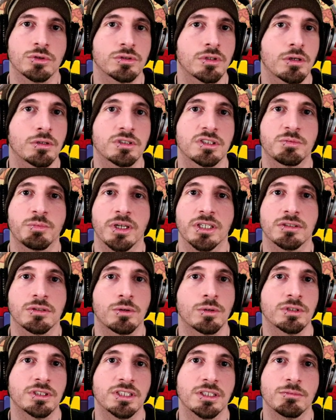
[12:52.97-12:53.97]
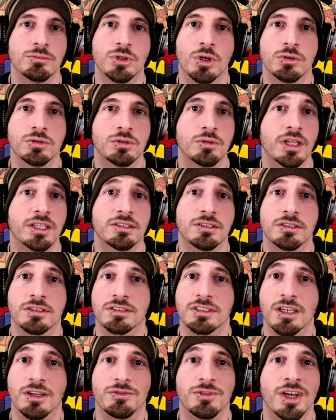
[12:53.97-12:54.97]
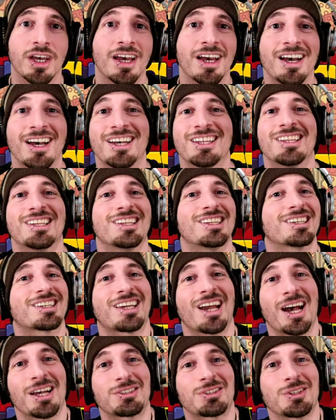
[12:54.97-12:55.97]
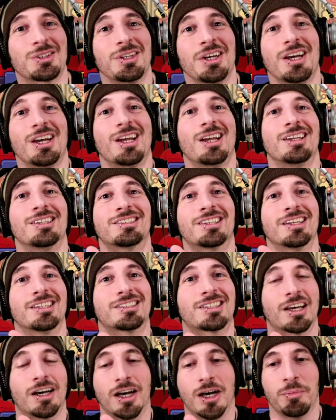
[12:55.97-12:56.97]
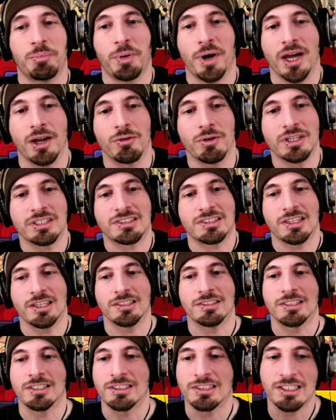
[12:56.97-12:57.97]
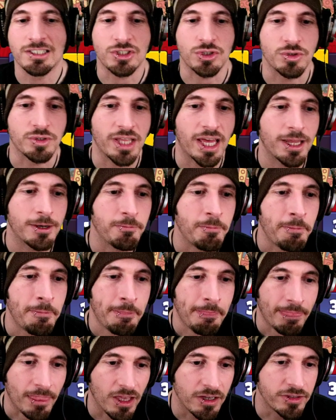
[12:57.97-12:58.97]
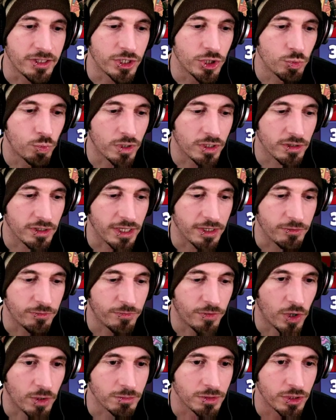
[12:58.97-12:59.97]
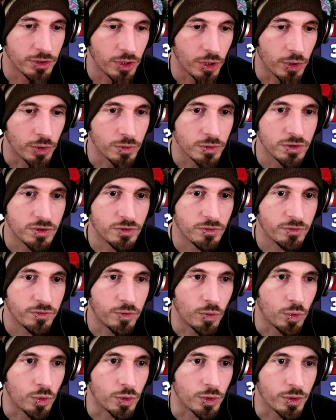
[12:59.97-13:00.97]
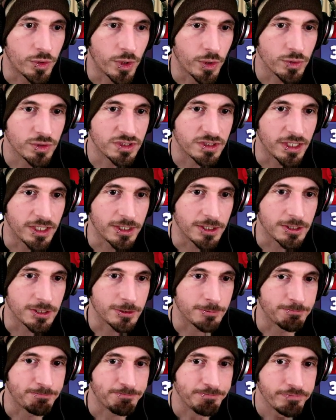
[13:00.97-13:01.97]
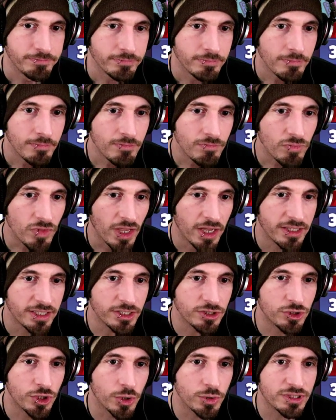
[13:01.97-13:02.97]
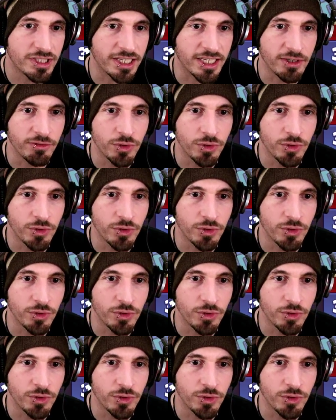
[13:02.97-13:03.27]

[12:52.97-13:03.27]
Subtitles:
Don't space core team. Don't do that to yourself. Castle, is it pirates? Is it this or that? And then you want to like farm the nodes for those things. And these nodes that